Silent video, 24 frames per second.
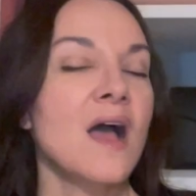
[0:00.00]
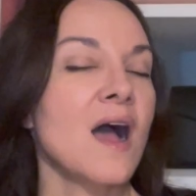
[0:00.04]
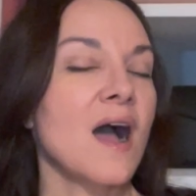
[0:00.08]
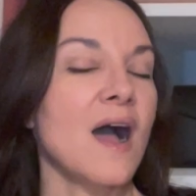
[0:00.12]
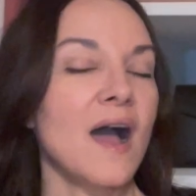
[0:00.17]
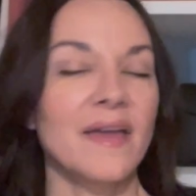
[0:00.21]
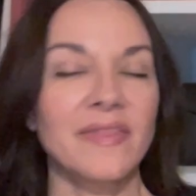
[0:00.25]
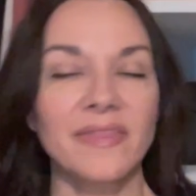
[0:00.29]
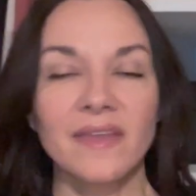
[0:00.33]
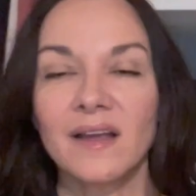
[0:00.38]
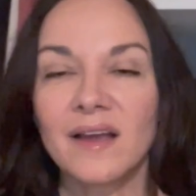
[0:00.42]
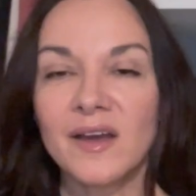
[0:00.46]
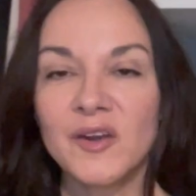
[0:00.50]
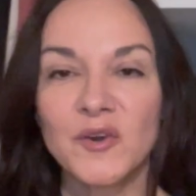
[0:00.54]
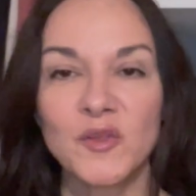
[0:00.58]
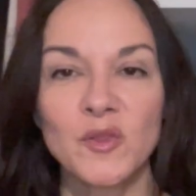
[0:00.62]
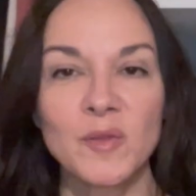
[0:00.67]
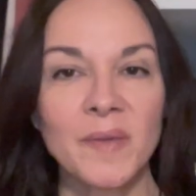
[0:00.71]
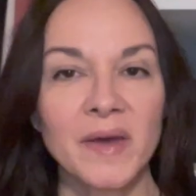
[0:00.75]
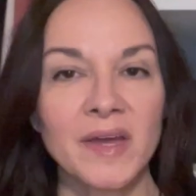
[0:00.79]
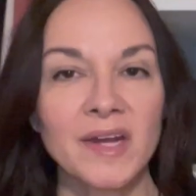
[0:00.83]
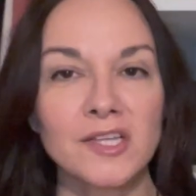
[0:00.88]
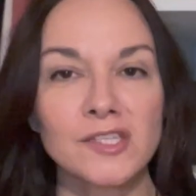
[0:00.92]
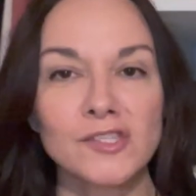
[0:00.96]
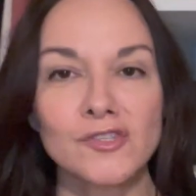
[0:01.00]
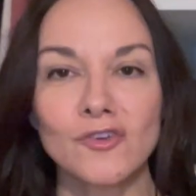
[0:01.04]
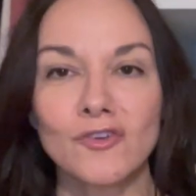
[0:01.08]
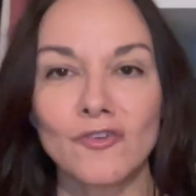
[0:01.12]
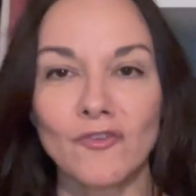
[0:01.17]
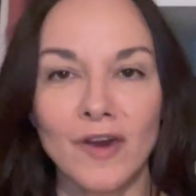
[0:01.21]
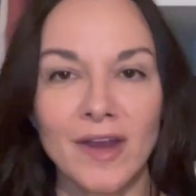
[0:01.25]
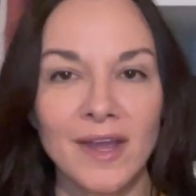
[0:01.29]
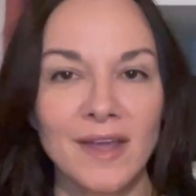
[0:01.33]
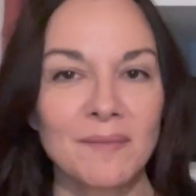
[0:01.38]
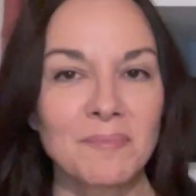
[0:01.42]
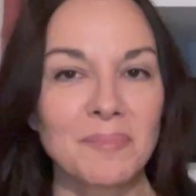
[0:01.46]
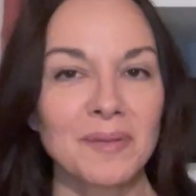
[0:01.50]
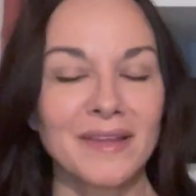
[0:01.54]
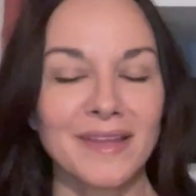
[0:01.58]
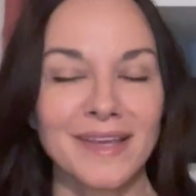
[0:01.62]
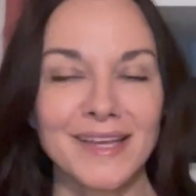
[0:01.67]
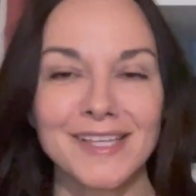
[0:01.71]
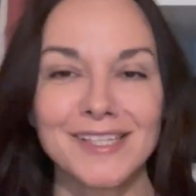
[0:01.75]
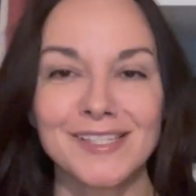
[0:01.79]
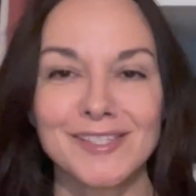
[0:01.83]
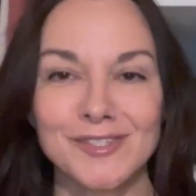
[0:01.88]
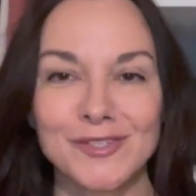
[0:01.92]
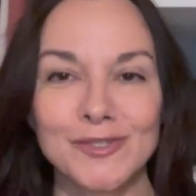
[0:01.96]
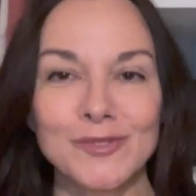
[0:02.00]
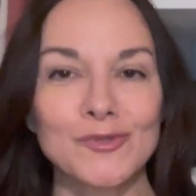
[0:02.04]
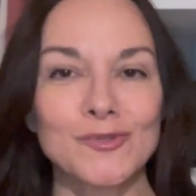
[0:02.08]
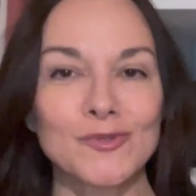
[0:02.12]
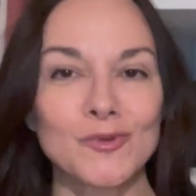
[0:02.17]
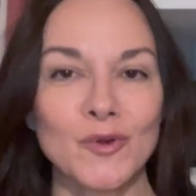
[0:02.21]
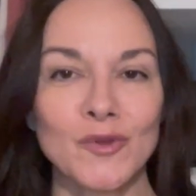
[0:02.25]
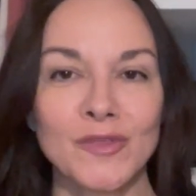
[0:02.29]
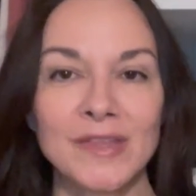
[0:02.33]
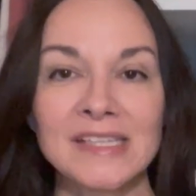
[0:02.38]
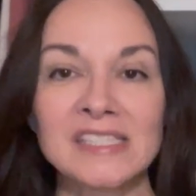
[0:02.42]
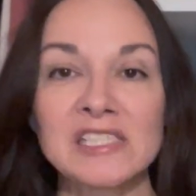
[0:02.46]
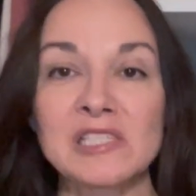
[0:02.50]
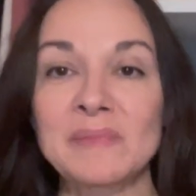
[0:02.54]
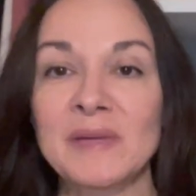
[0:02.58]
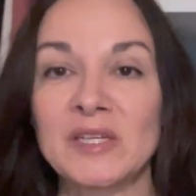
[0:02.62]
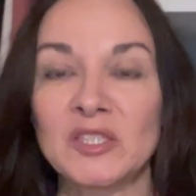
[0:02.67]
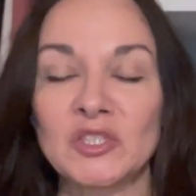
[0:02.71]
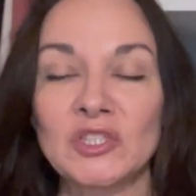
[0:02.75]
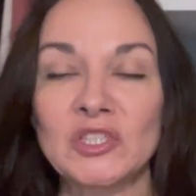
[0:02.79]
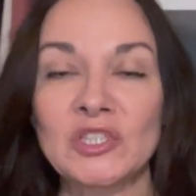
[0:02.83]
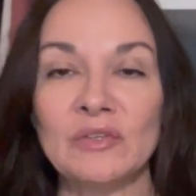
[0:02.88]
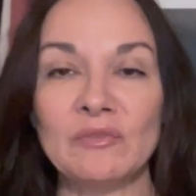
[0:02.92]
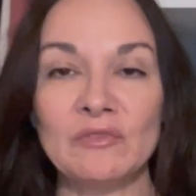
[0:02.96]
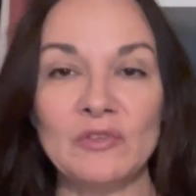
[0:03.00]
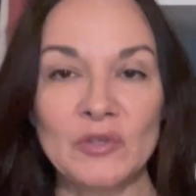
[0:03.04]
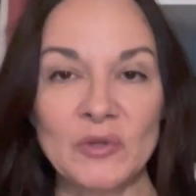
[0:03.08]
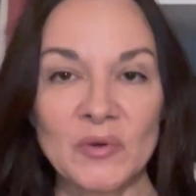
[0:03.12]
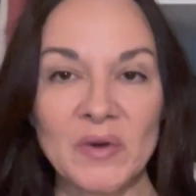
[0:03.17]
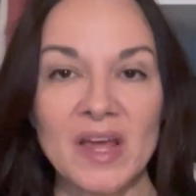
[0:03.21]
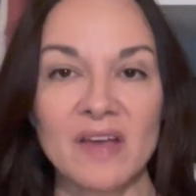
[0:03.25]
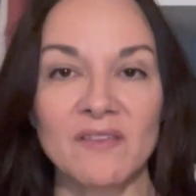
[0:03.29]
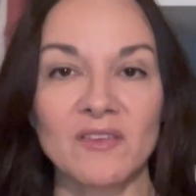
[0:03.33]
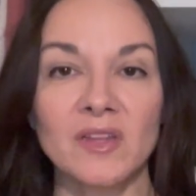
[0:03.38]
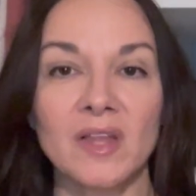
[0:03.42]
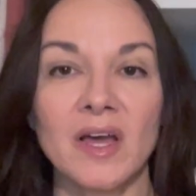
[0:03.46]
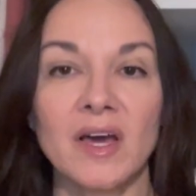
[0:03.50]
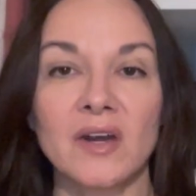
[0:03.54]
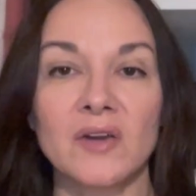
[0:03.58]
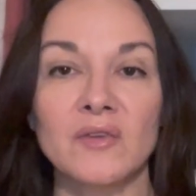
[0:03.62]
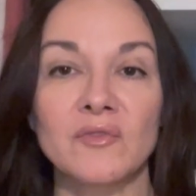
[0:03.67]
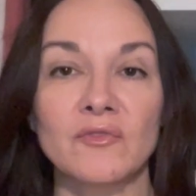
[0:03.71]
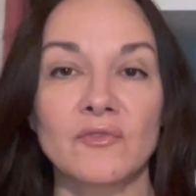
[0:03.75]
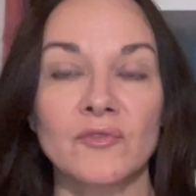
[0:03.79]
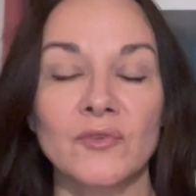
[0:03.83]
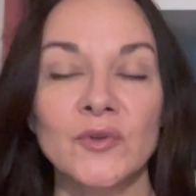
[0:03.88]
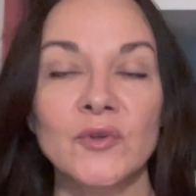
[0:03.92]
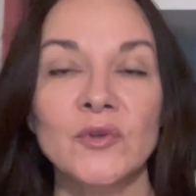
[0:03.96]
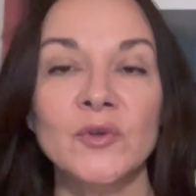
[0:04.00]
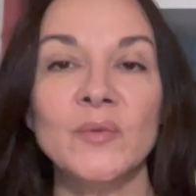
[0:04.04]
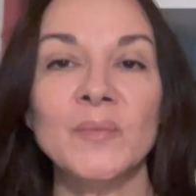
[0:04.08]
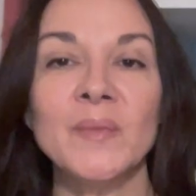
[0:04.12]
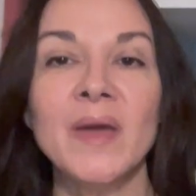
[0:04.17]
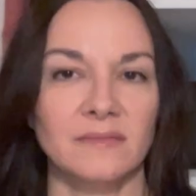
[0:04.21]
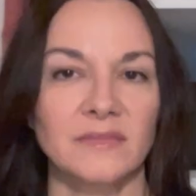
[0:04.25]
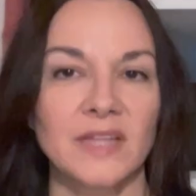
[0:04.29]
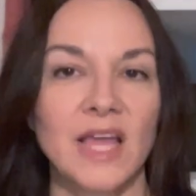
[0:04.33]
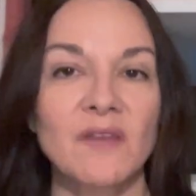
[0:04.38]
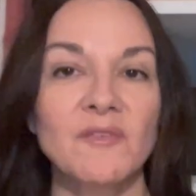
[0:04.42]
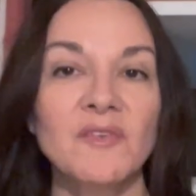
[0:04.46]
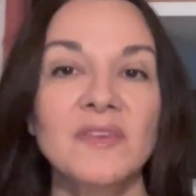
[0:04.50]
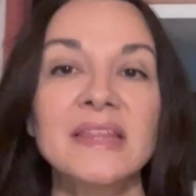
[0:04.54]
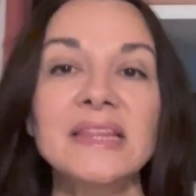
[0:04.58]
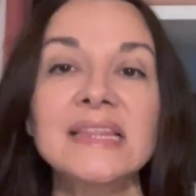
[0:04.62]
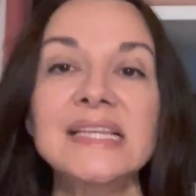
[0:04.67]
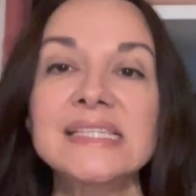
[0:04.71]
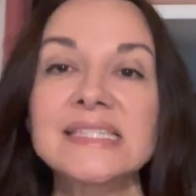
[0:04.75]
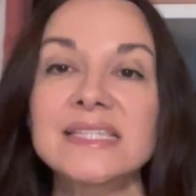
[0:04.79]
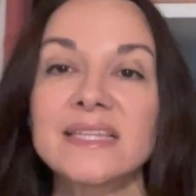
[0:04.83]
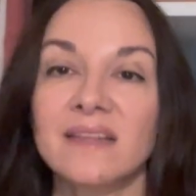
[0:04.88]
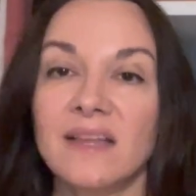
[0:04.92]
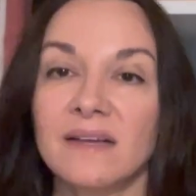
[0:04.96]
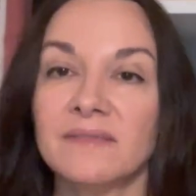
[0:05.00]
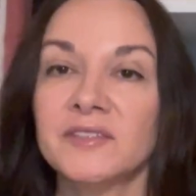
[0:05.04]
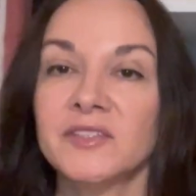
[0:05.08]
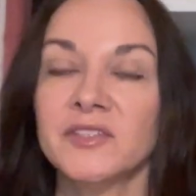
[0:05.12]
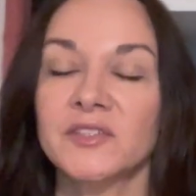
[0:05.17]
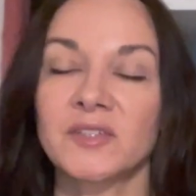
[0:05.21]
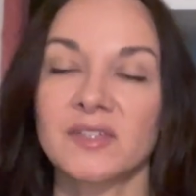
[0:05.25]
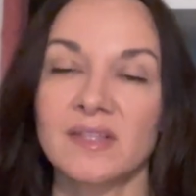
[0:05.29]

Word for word: I think under the bed is a great place to store things, especially if you don't have a lot of room. Now, everything that's left in your